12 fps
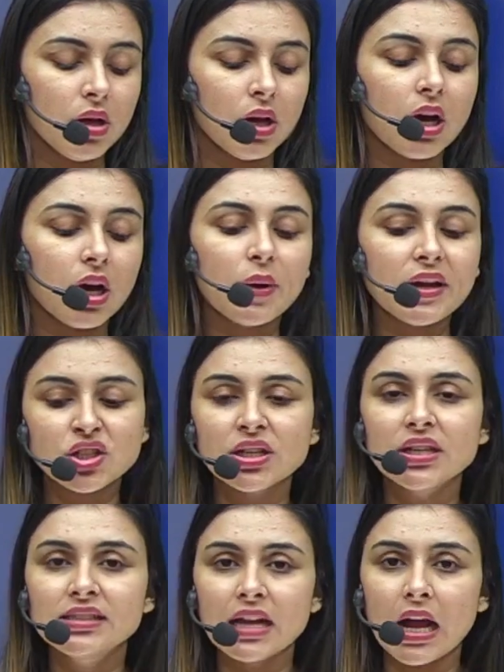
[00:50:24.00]
a question
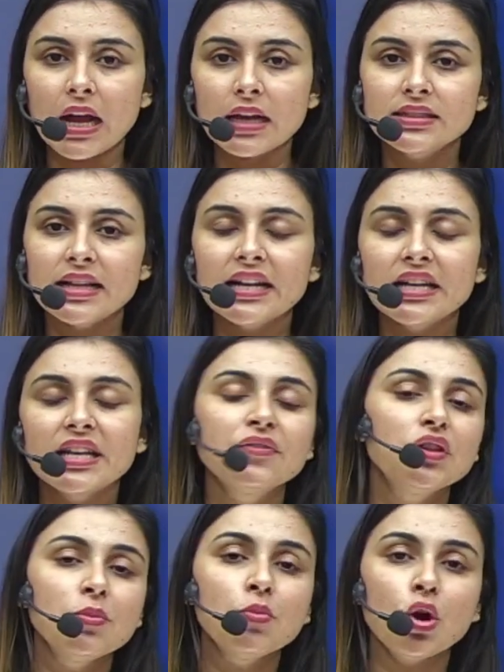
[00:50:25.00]
is asked that give
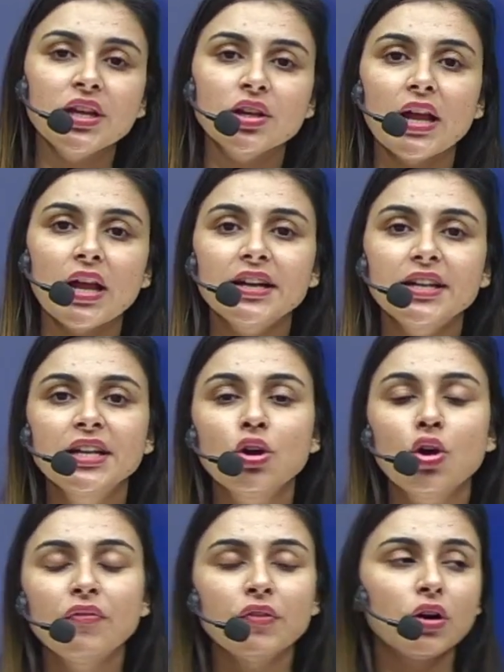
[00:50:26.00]
the molecularity
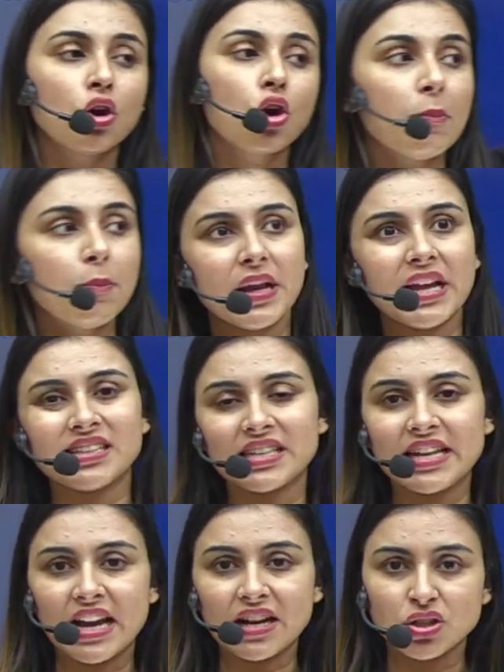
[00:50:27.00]
of a complex
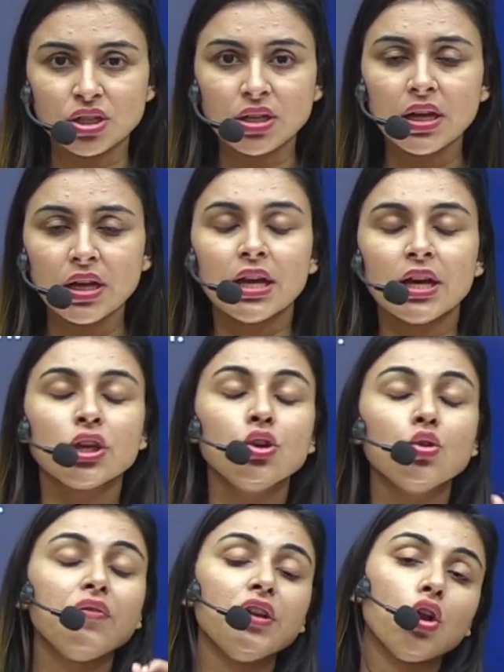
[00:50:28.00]
reaction,
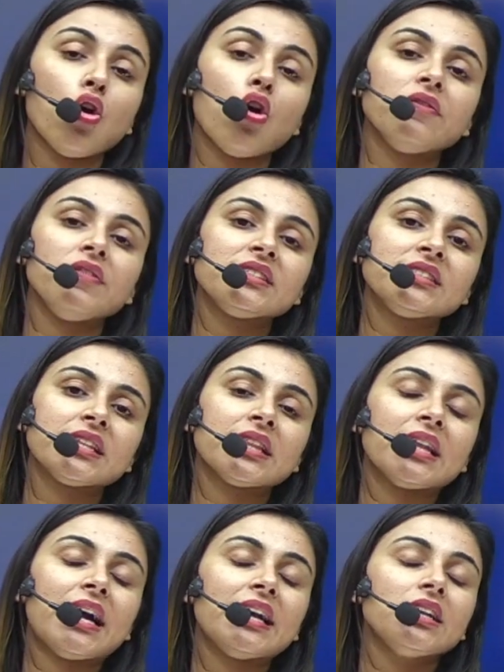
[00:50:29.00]
you will always say
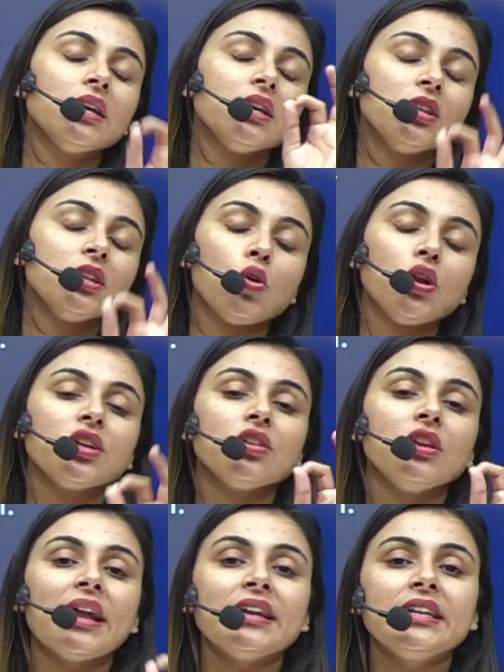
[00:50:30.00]
that the
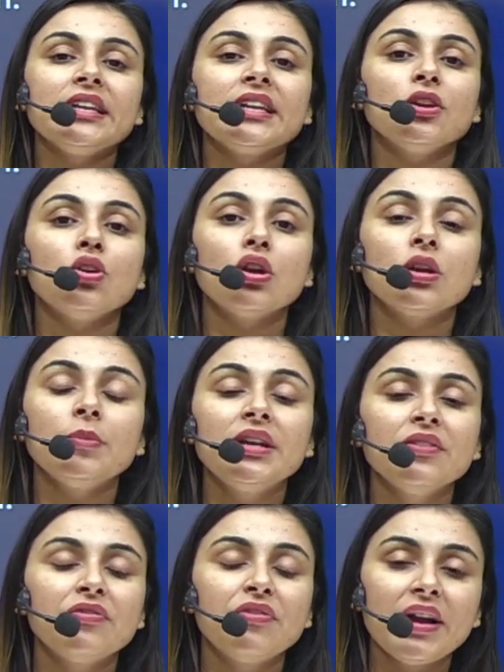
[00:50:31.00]
molecularity cannot be
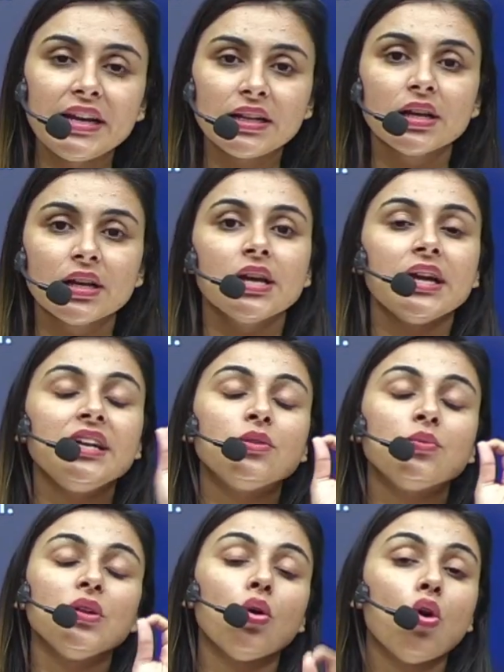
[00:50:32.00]
defined. It
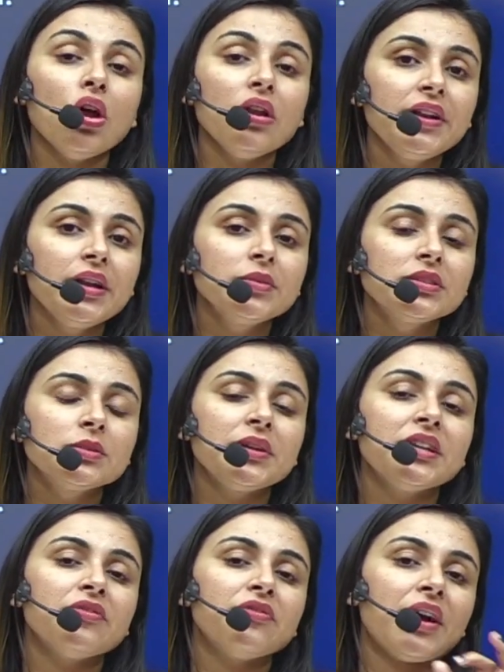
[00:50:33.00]
will always be
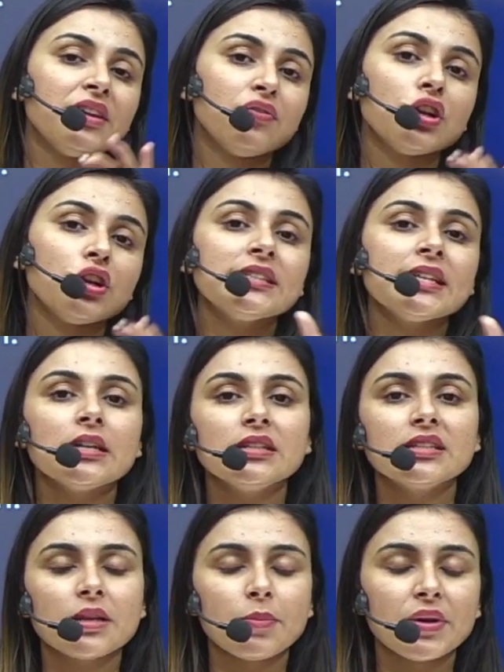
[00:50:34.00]
defined for a single
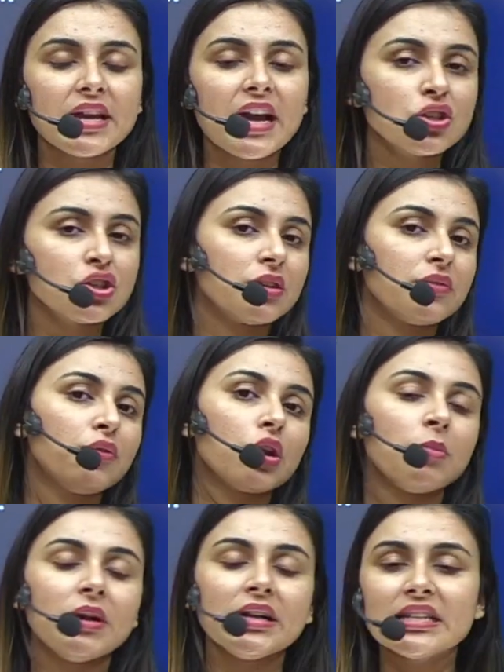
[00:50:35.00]
step reaction. For a
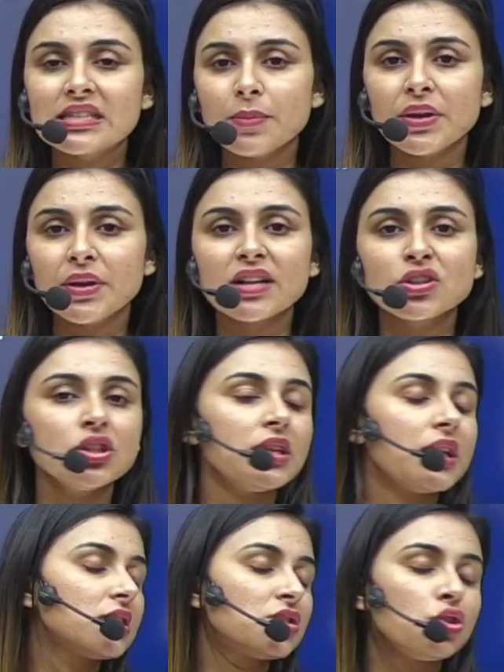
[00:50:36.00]
multi-step reaction,
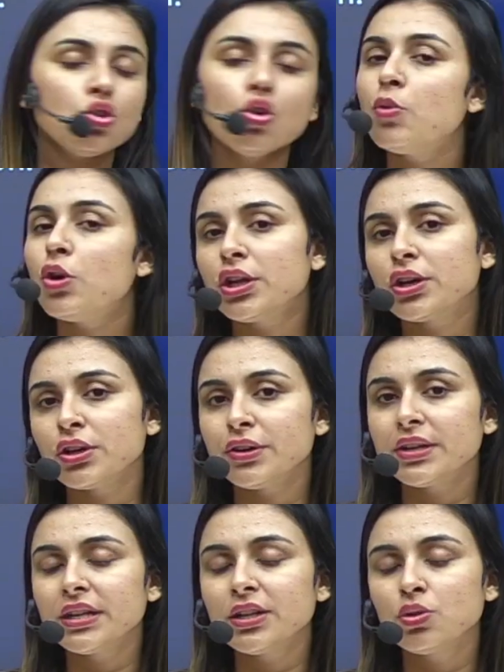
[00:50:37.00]
there is no
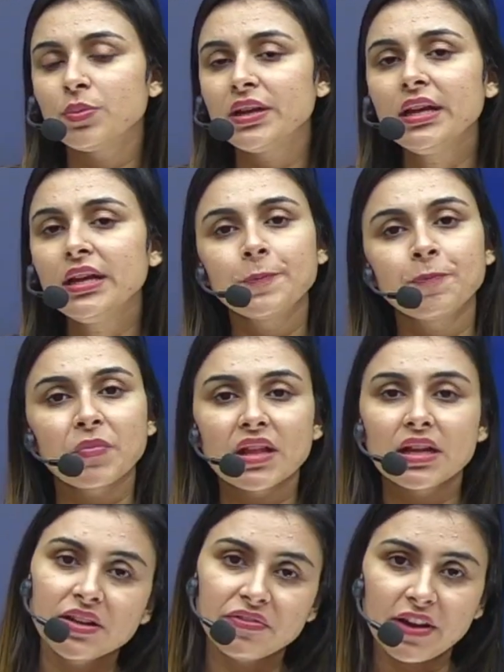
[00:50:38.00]
molecularity to be
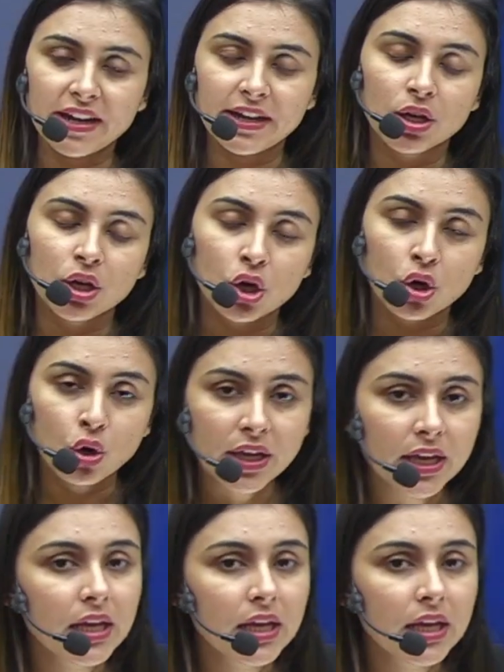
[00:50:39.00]
defined, okay.